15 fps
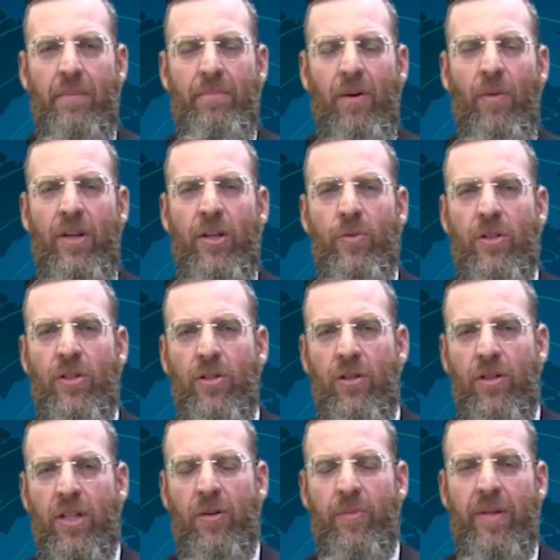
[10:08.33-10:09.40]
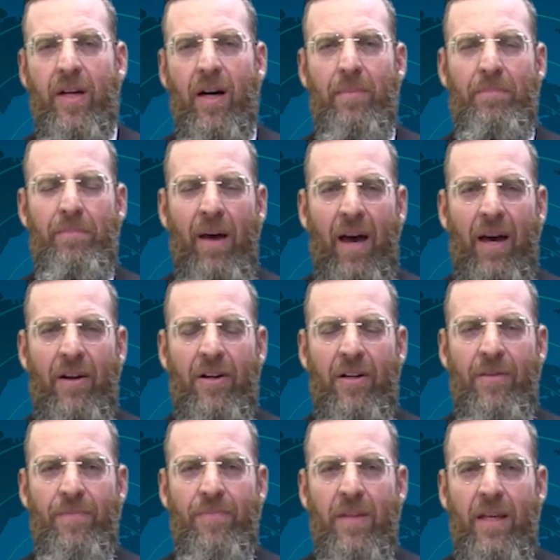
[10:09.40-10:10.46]
But when you would cook it, it would become
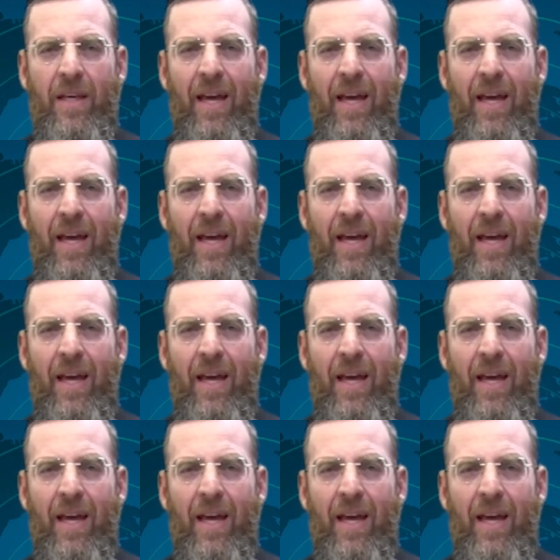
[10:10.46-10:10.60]
better